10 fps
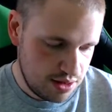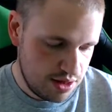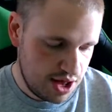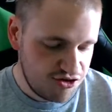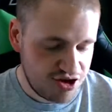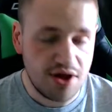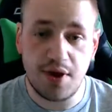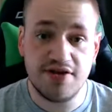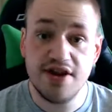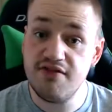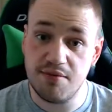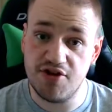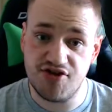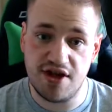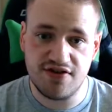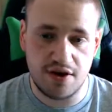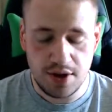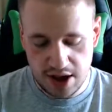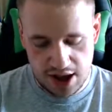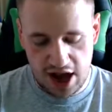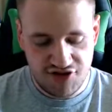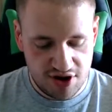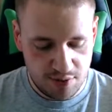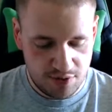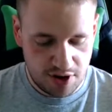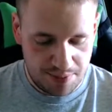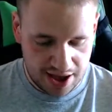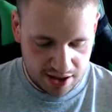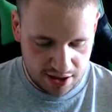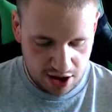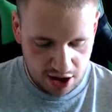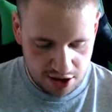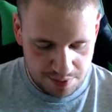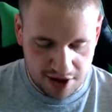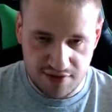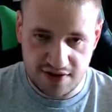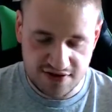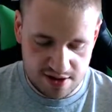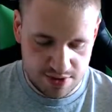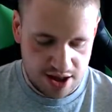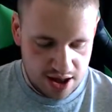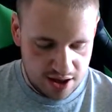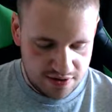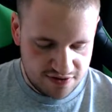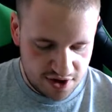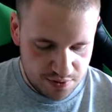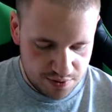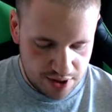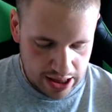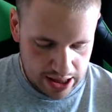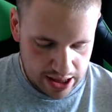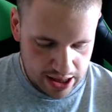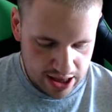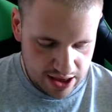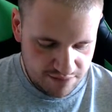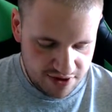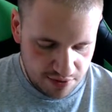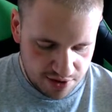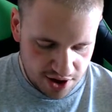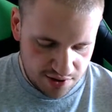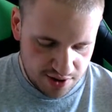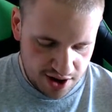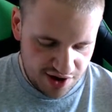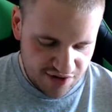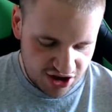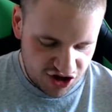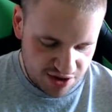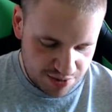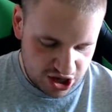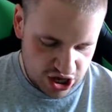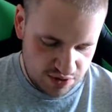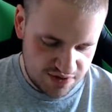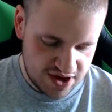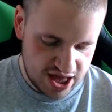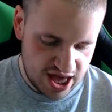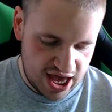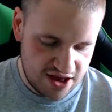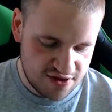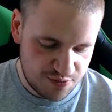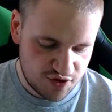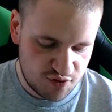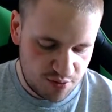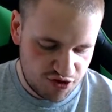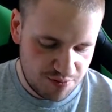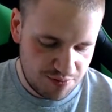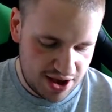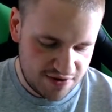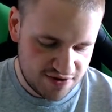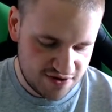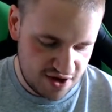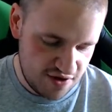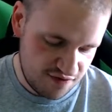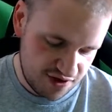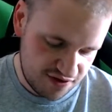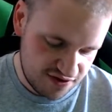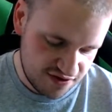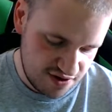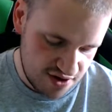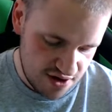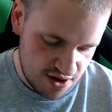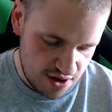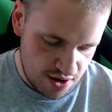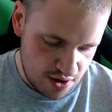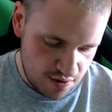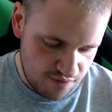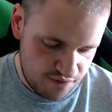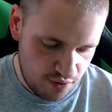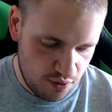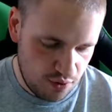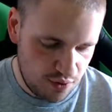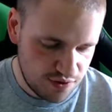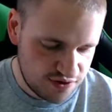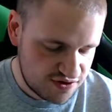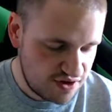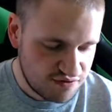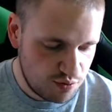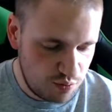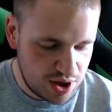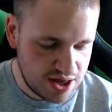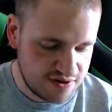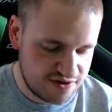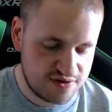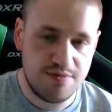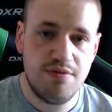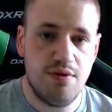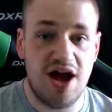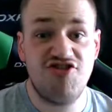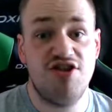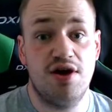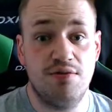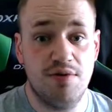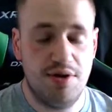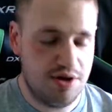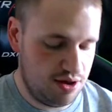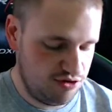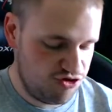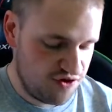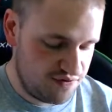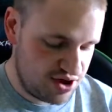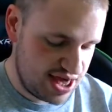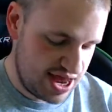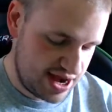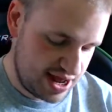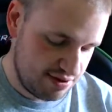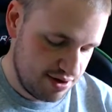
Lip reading: Actually, no, I didn't even mention that. So, actually, I'll go back on that statement. So, if you don't know, I've actually been using a subscription-based service for several weeks. Well, actually, no, just over a year now.